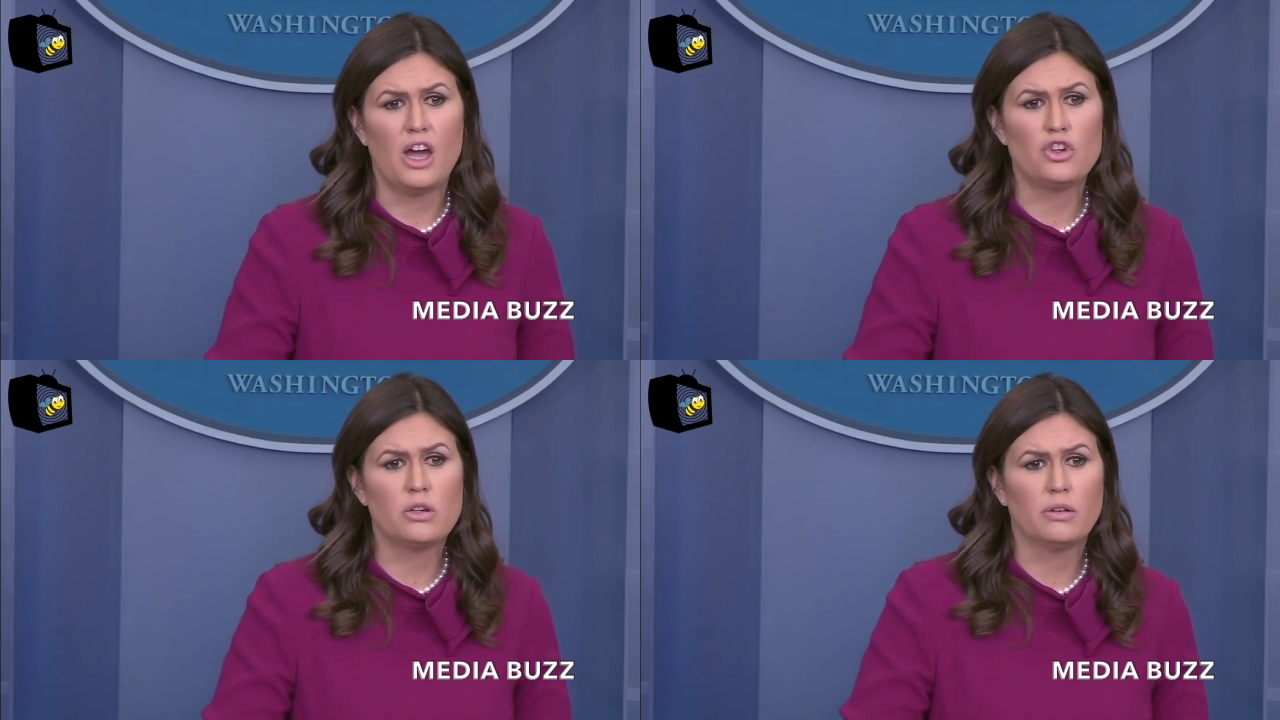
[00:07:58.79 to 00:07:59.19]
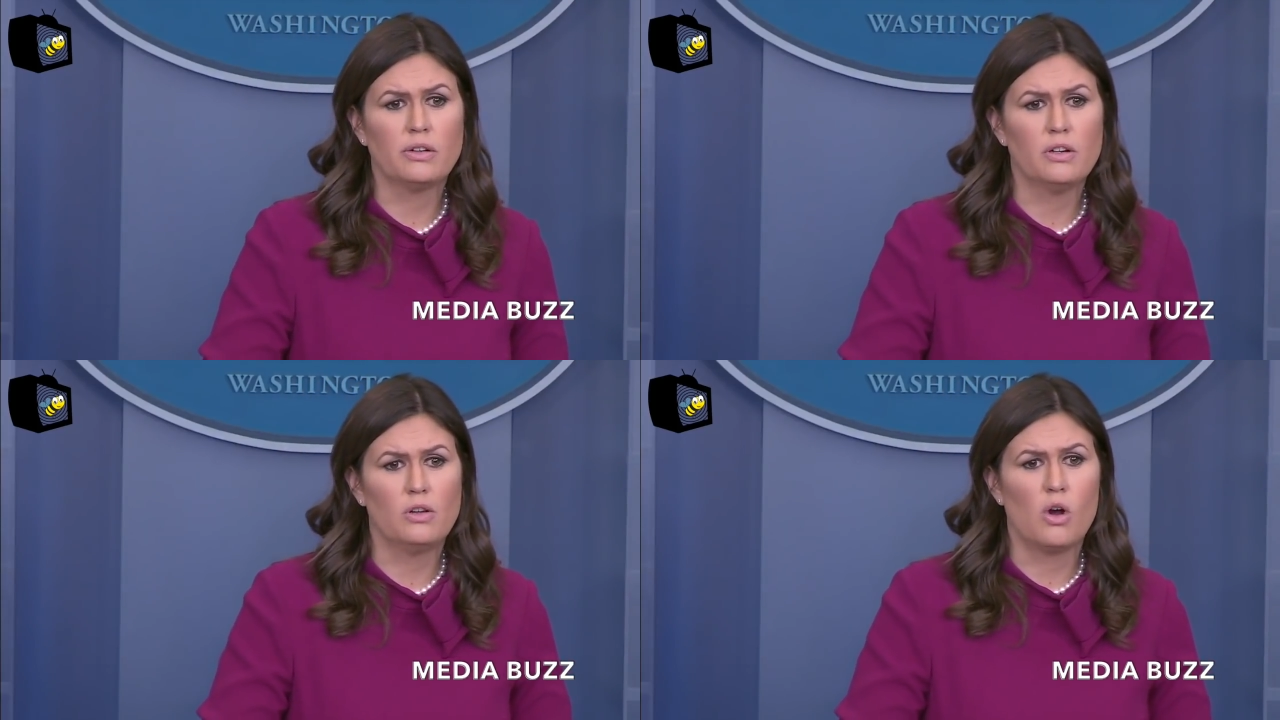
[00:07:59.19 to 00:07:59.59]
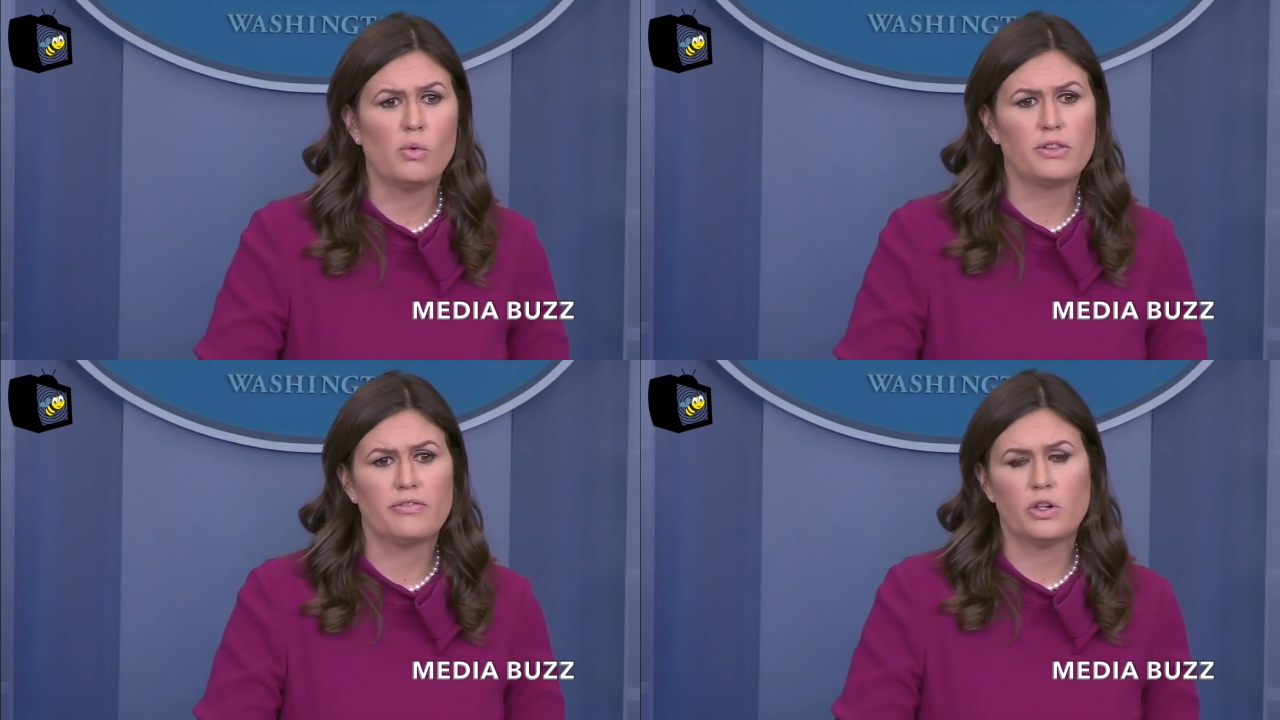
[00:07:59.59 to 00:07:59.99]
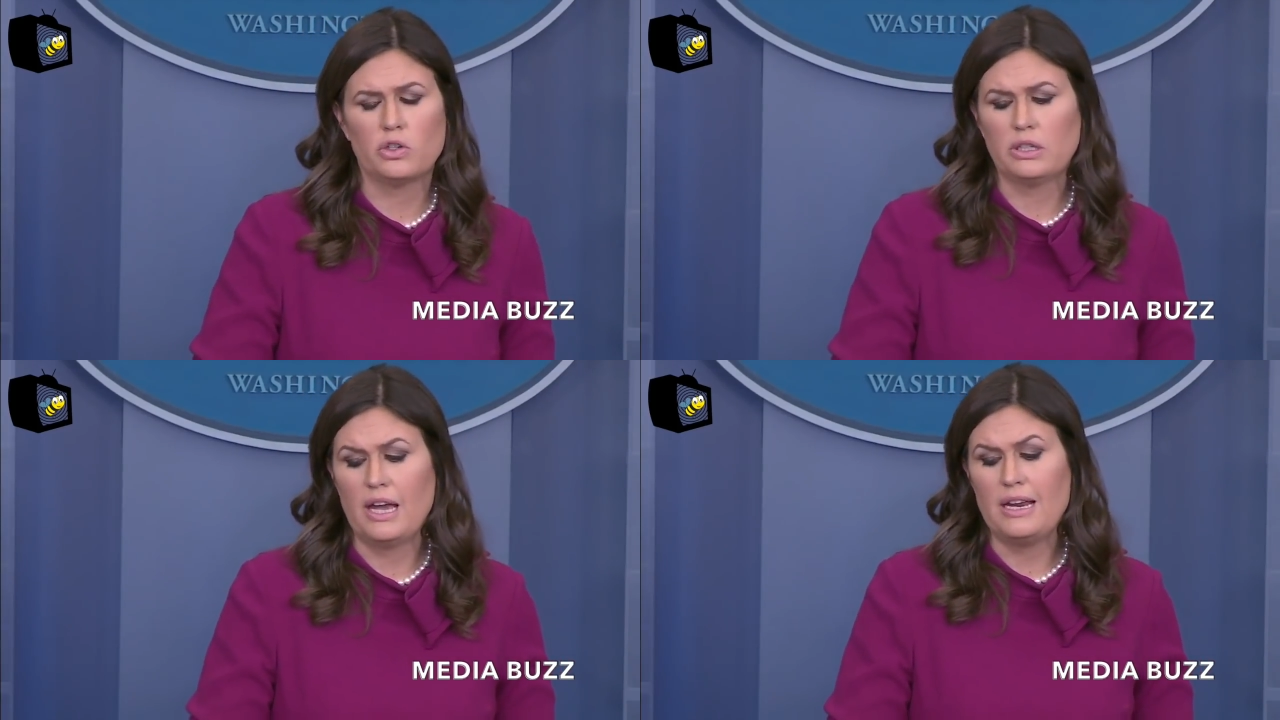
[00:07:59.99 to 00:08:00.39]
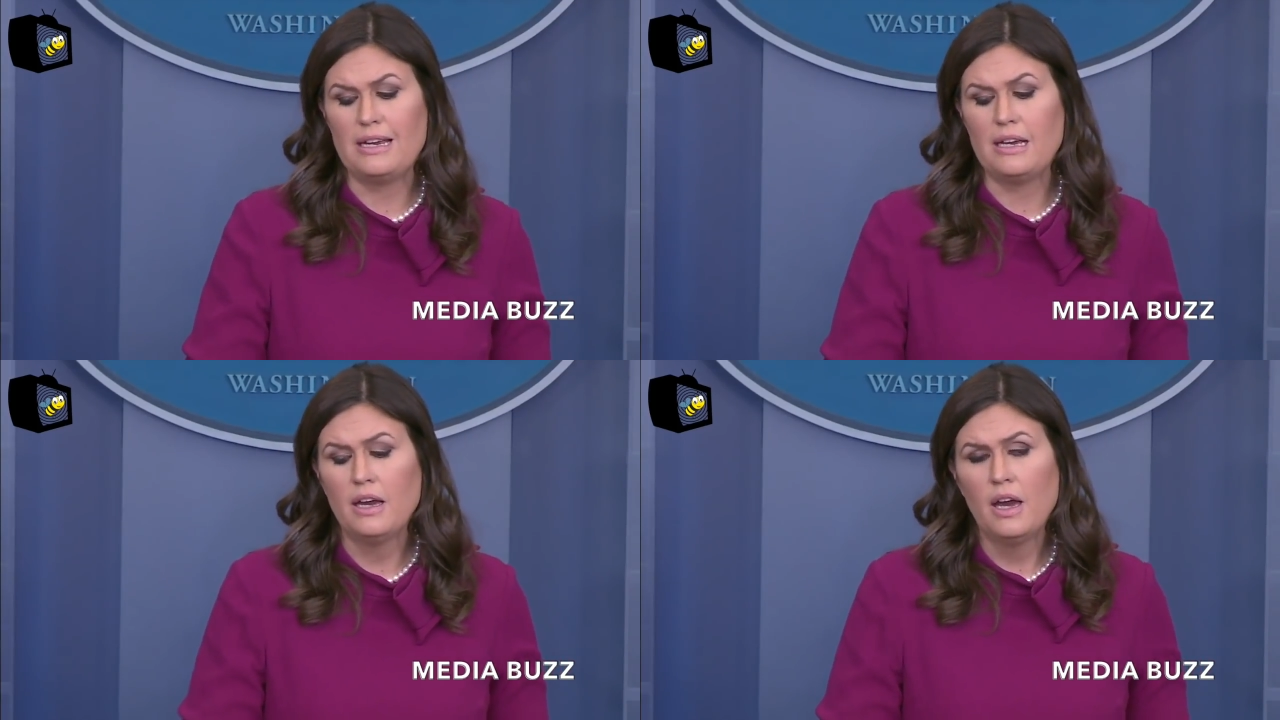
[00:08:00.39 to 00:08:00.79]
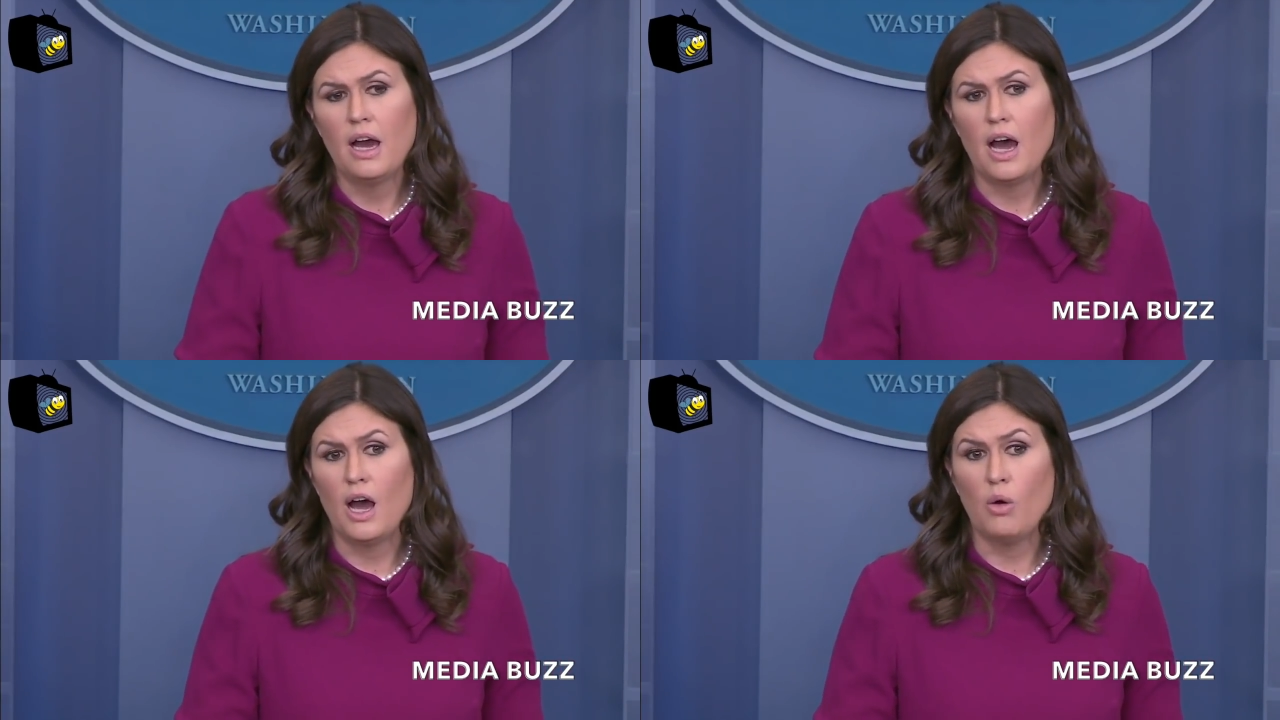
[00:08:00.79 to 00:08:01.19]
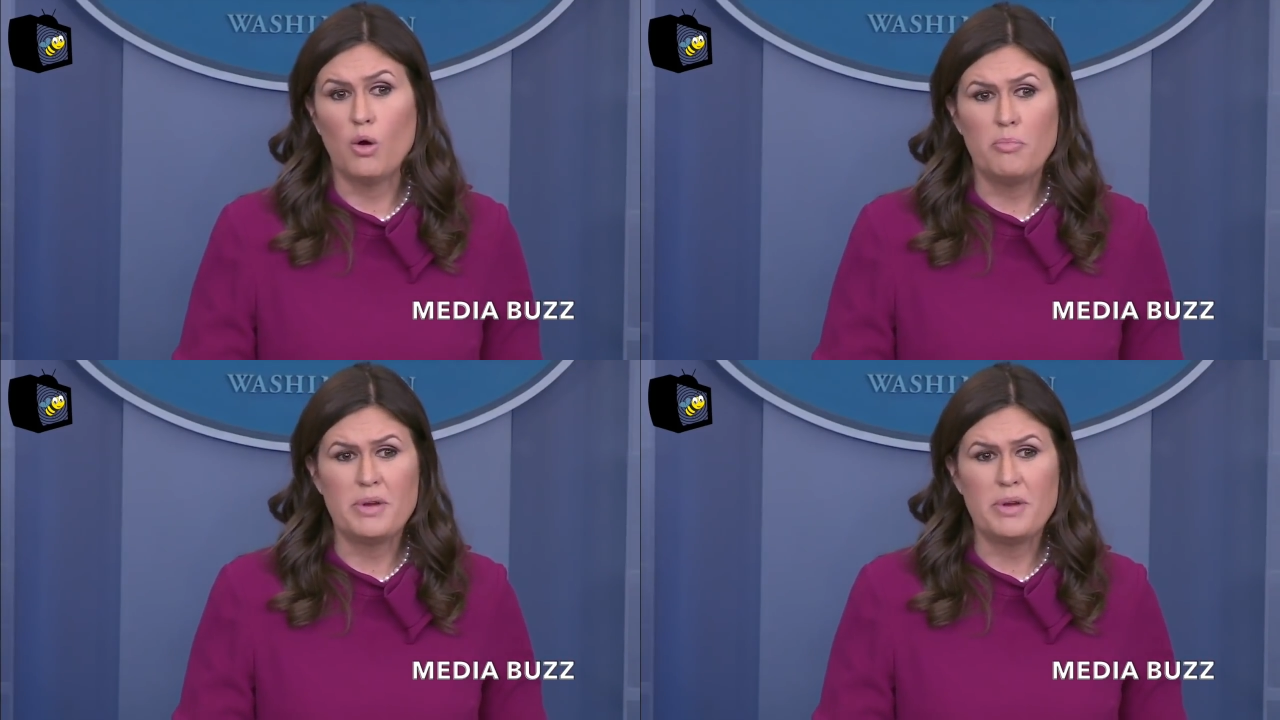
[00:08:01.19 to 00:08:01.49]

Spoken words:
children, along with the First Lady, will